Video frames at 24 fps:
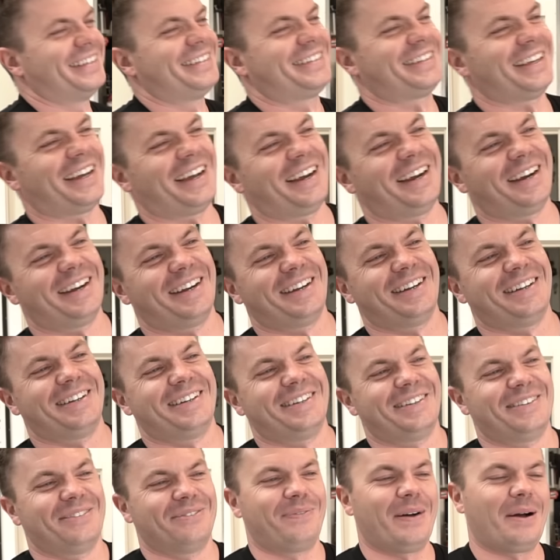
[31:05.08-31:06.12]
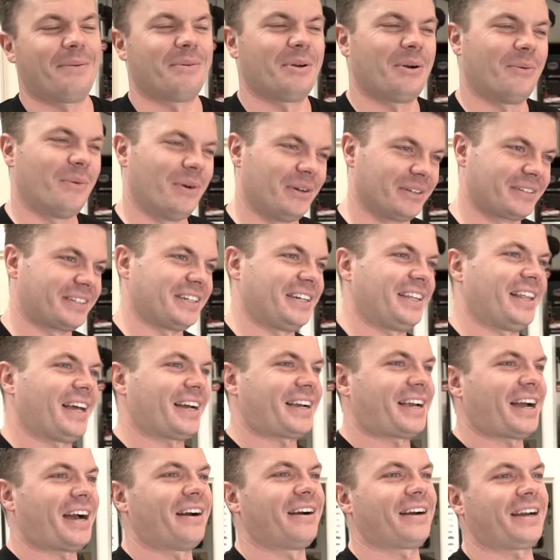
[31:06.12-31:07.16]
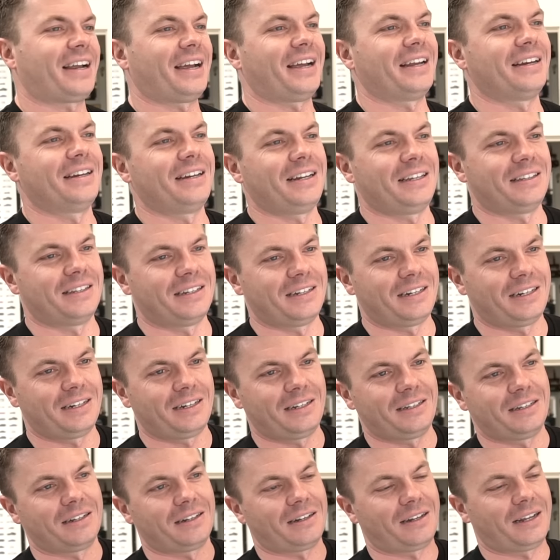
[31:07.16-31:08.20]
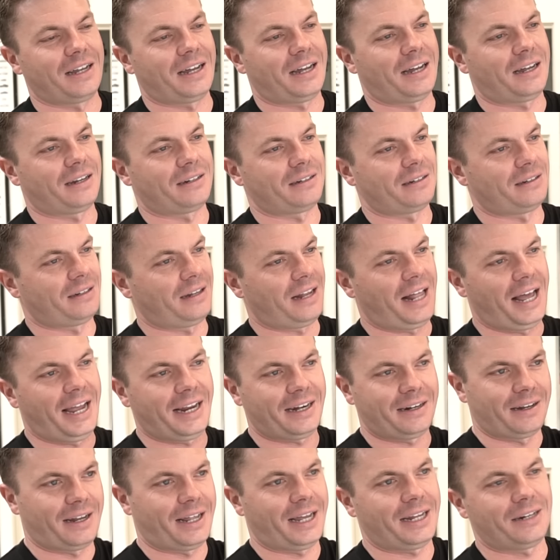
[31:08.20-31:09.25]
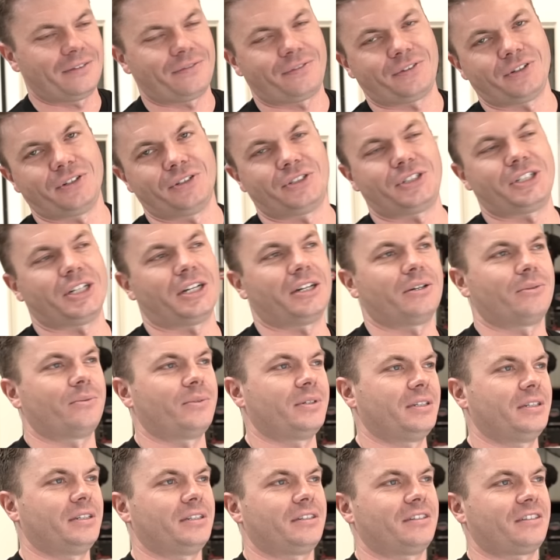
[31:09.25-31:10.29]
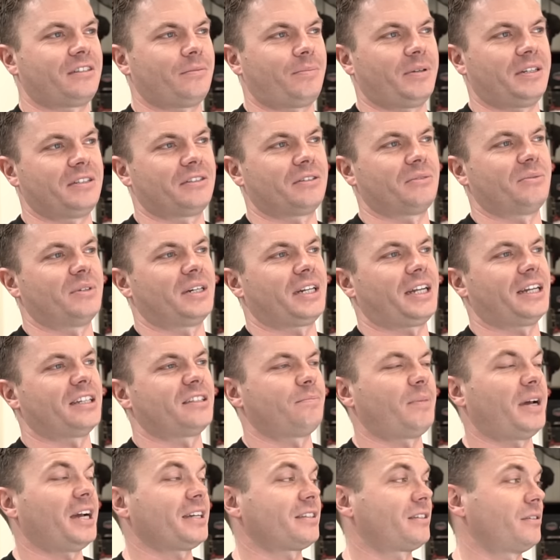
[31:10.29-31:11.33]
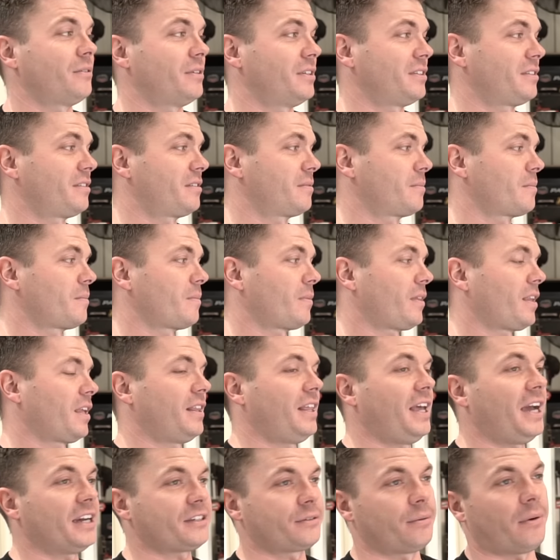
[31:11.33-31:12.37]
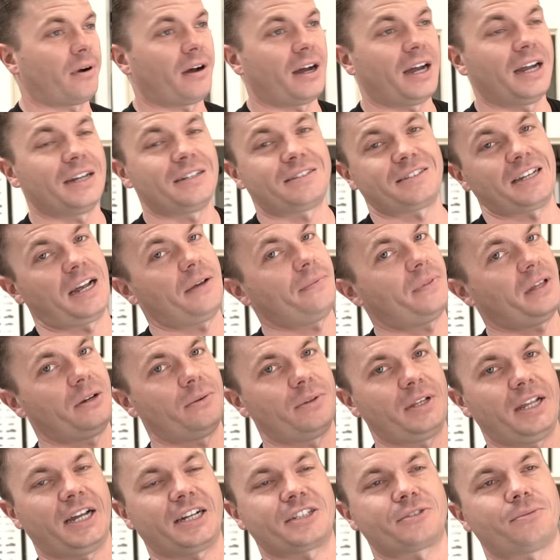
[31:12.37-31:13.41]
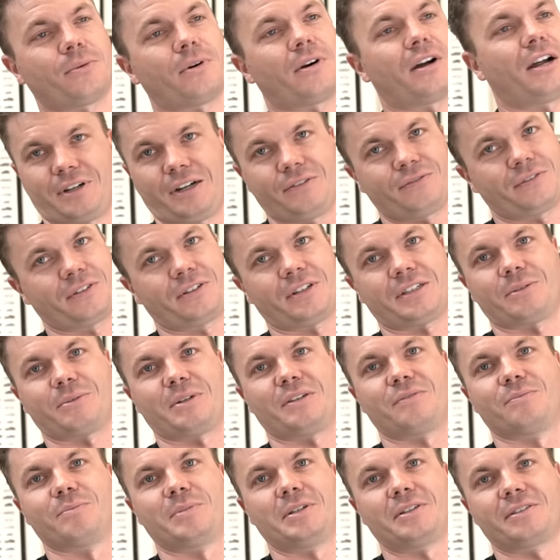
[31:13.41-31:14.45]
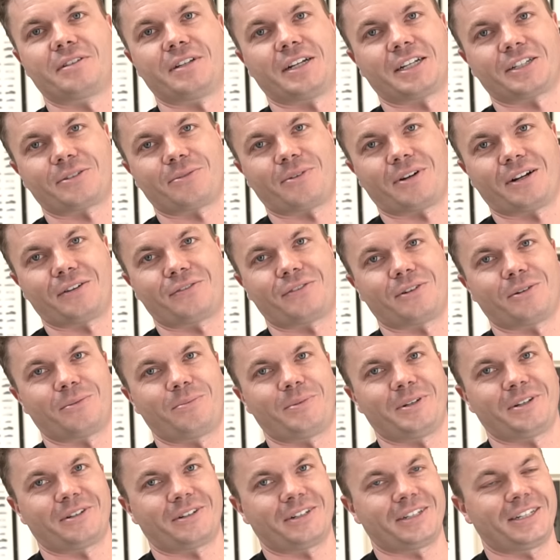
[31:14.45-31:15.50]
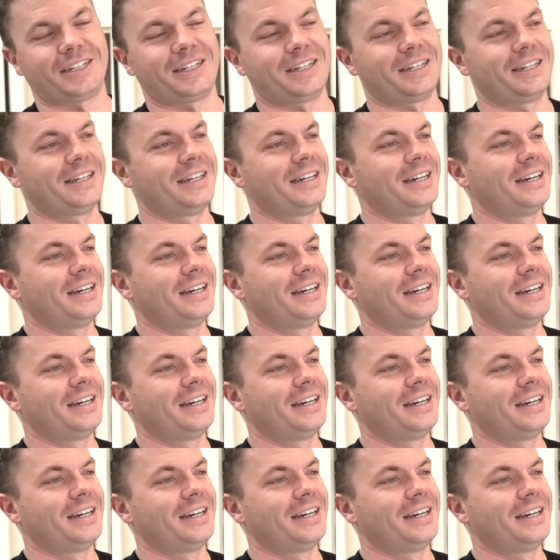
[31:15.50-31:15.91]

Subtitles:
So, but we will see that car again in the late future. It just depends on when it gets back to us. The XY, same thing with the XY. I forgot that we even built an XY for a period there.